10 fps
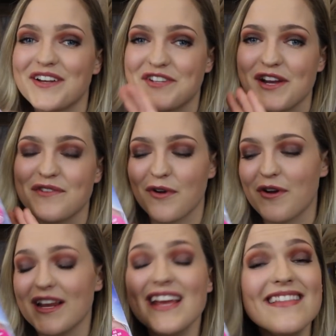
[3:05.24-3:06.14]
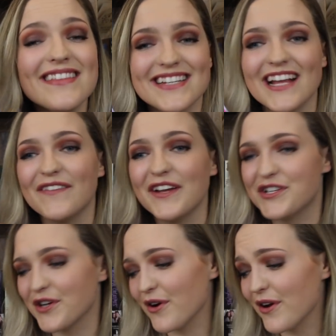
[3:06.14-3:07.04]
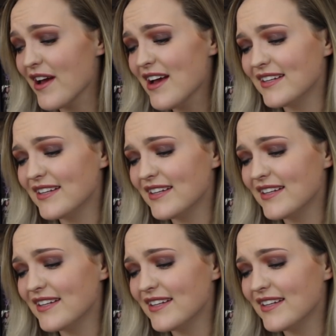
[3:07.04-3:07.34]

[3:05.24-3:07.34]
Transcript: that Jane wrote in the TV show,